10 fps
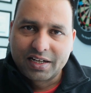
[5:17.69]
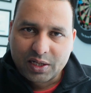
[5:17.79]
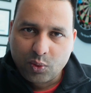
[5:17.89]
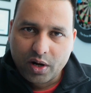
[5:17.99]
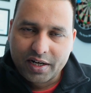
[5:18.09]

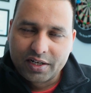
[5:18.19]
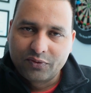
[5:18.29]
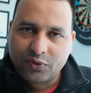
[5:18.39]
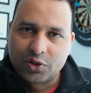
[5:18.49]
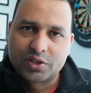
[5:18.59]

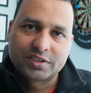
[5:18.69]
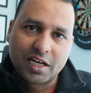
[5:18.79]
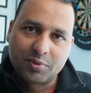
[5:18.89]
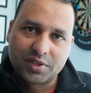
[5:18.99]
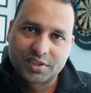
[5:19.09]
required for
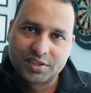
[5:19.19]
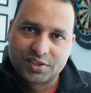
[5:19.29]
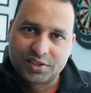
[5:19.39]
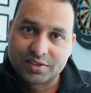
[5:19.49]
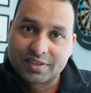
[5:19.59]
Cyber
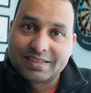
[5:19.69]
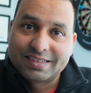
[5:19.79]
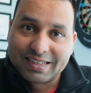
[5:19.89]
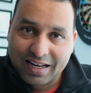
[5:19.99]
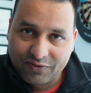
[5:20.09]
Essentials
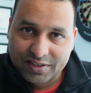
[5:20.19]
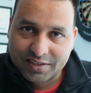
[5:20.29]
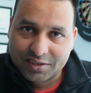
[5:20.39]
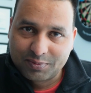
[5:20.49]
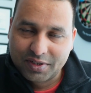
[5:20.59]

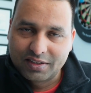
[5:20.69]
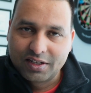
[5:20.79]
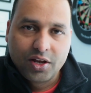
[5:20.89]
self-assessment?